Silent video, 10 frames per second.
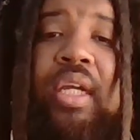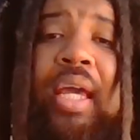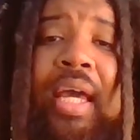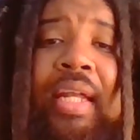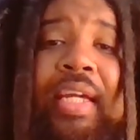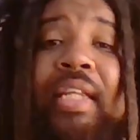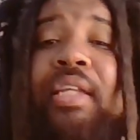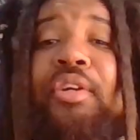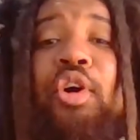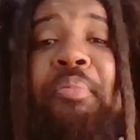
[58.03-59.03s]
And
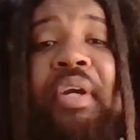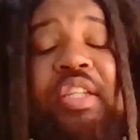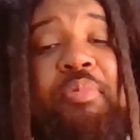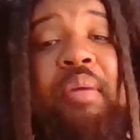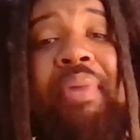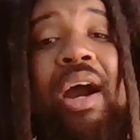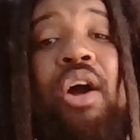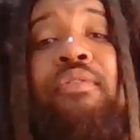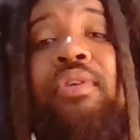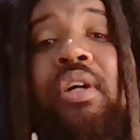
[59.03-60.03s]
Ethiopia has been a
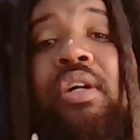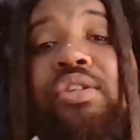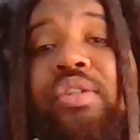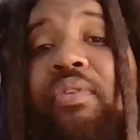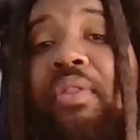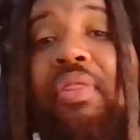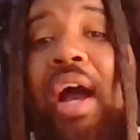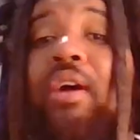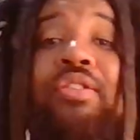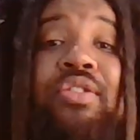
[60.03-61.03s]
powerful country for
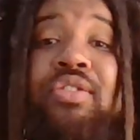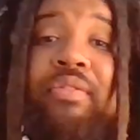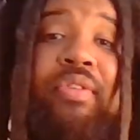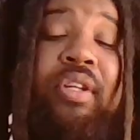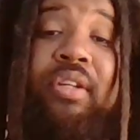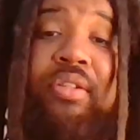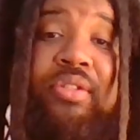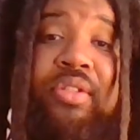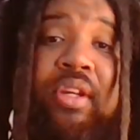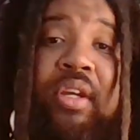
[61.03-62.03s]
thousands of
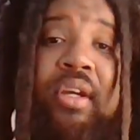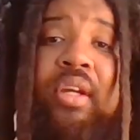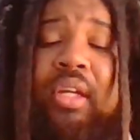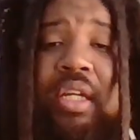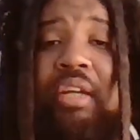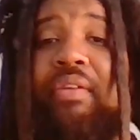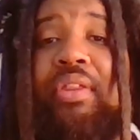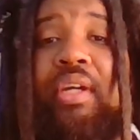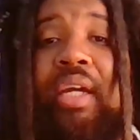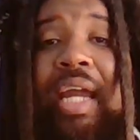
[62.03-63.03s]
years. Even
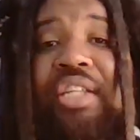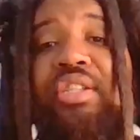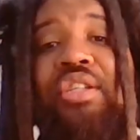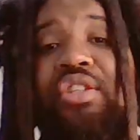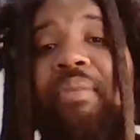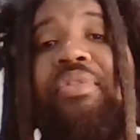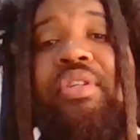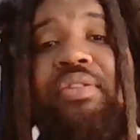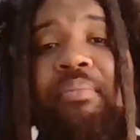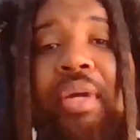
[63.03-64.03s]
the ancient
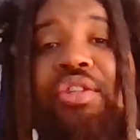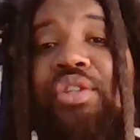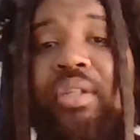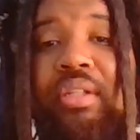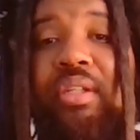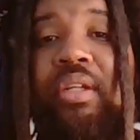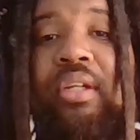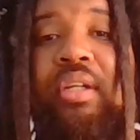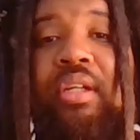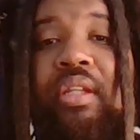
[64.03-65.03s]
Egyptians mentioned
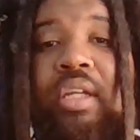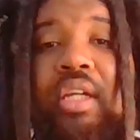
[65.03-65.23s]
the